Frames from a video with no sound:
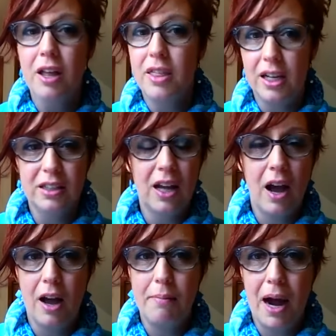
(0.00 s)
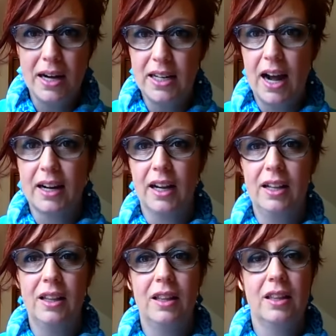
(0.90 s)
things on my docket
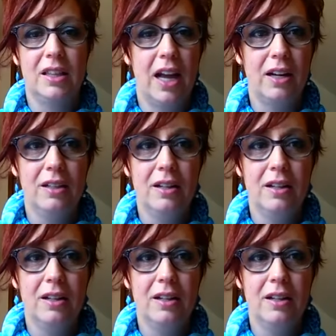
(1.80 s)
that